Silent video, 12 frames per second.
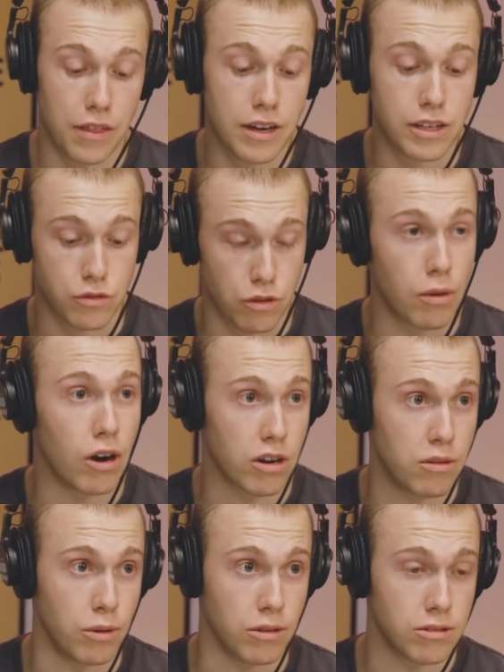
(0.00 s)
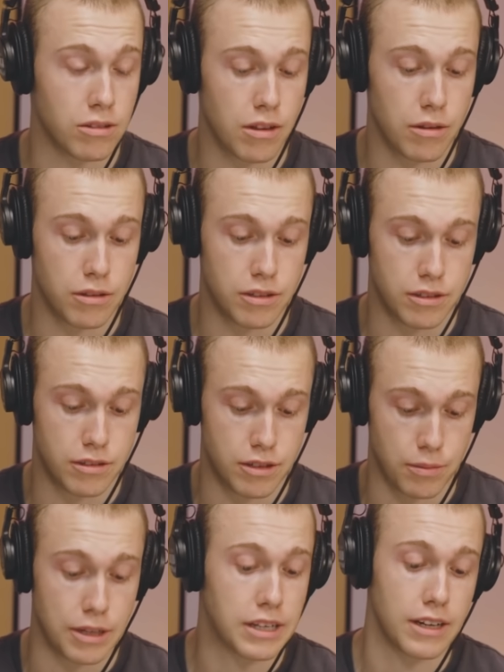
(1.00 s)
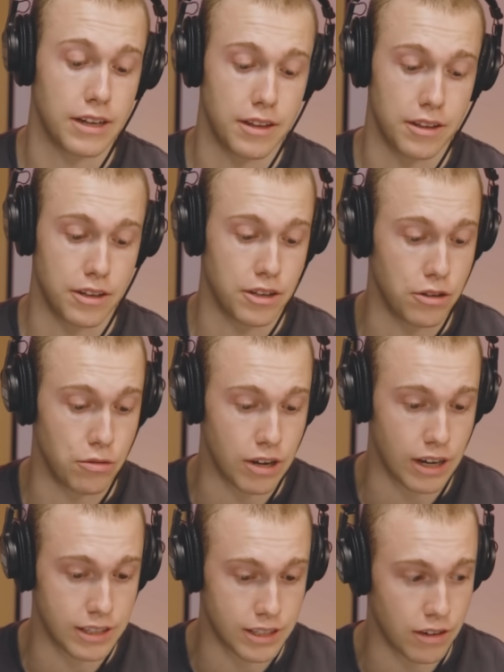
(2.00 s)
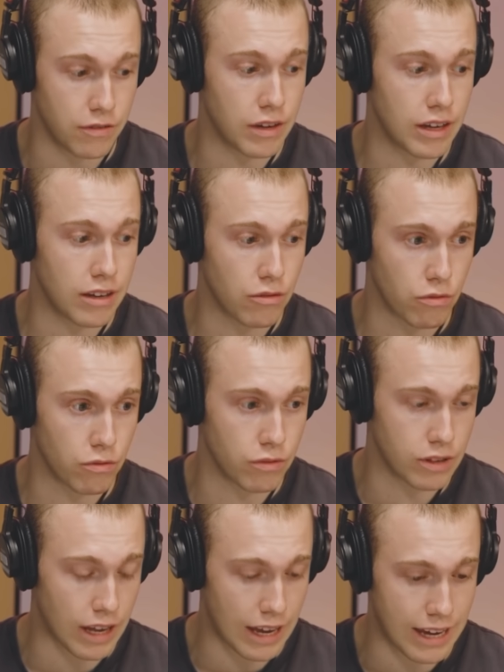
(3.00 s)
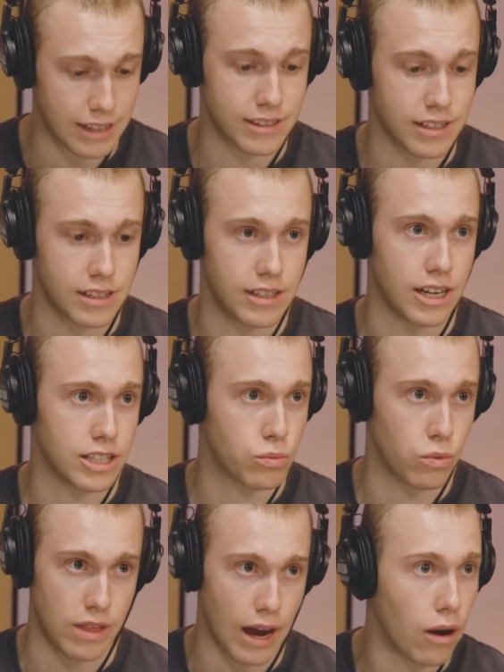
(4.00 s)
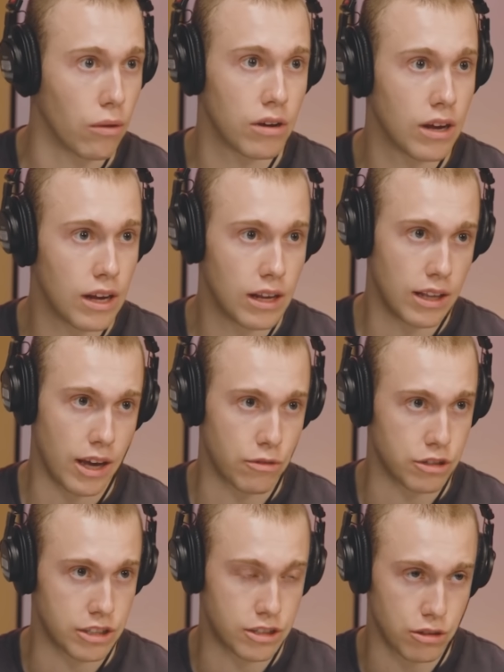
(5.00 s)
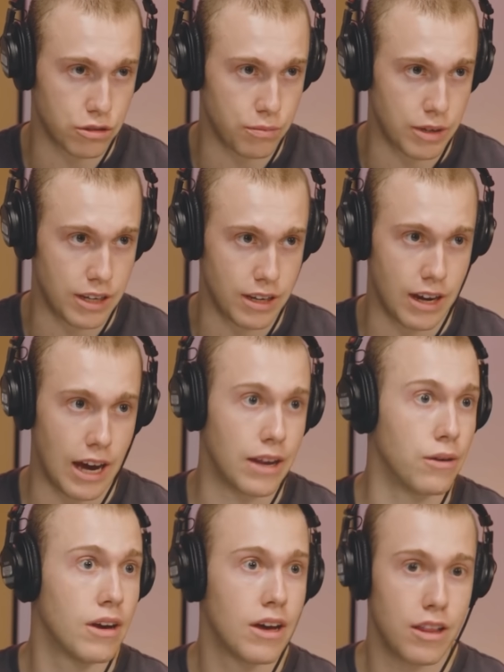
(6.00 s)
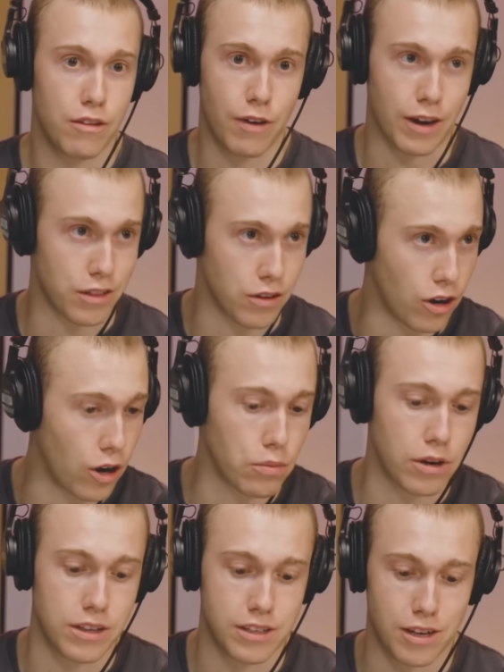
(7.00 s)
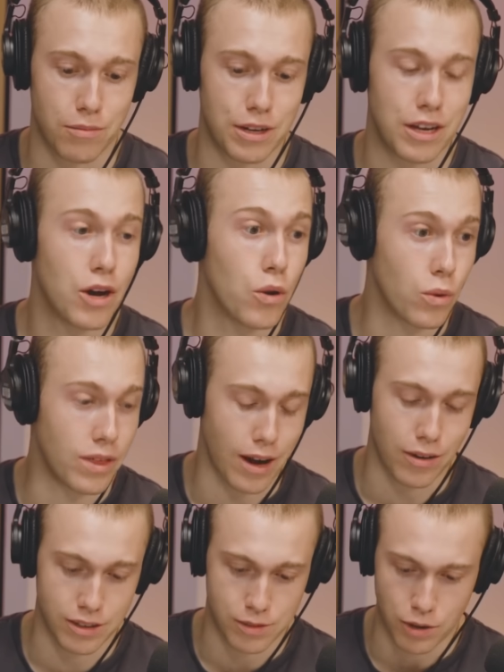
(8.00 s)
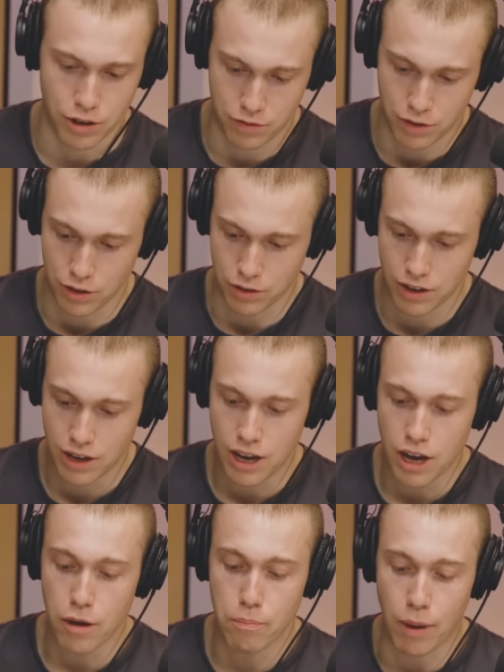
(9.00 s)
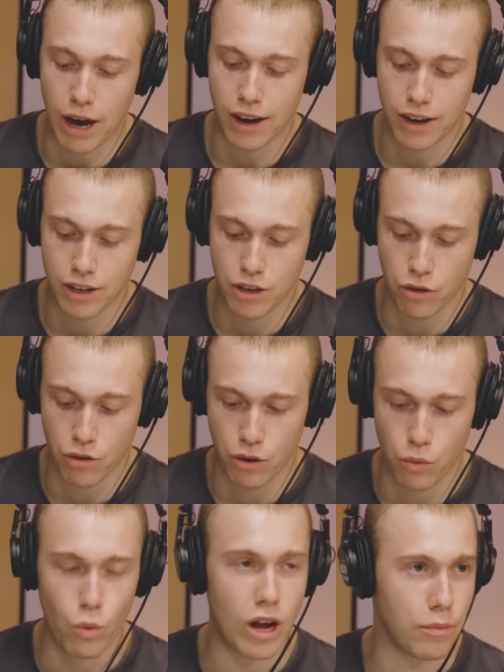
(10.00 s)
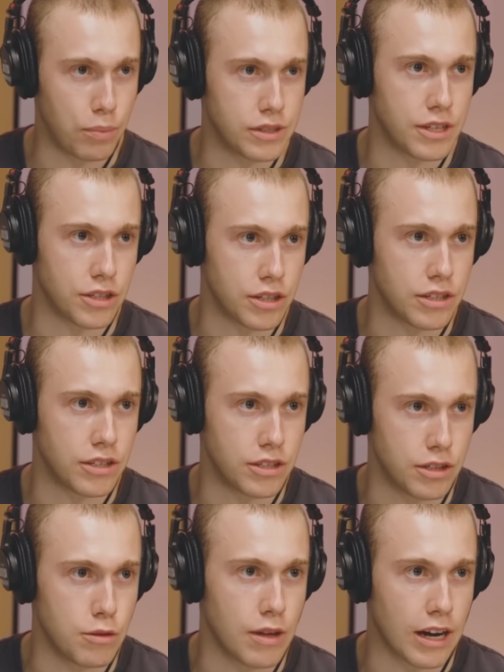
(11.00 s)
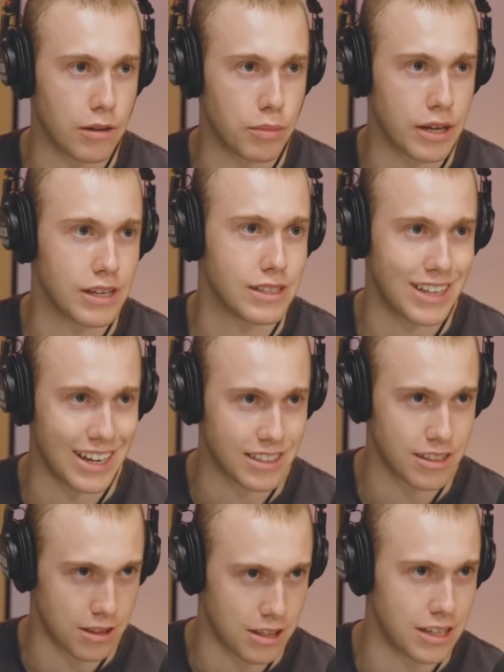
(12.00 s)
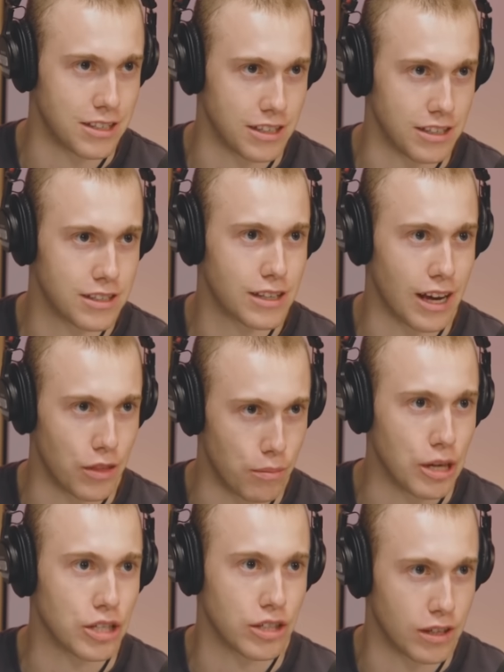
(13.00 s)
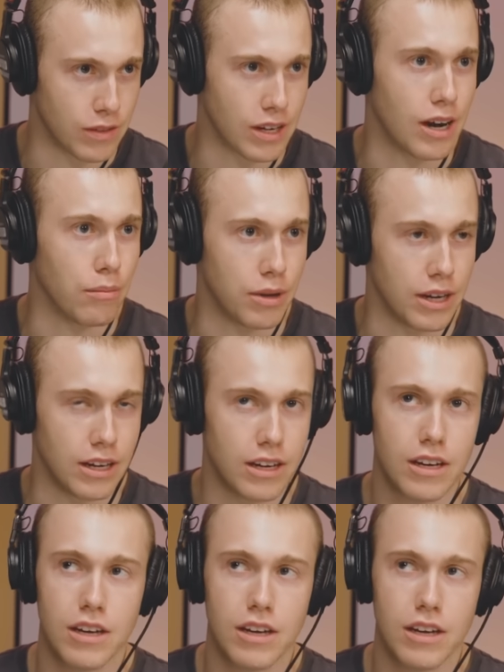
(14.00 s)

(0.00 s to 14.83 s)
think it's remarkable, to be clear, that you guys have hit success without leveraging social media and the fact that you're operating this company without a smartphone. But you're well positioned to do that because that's the thesis and the mission of the company.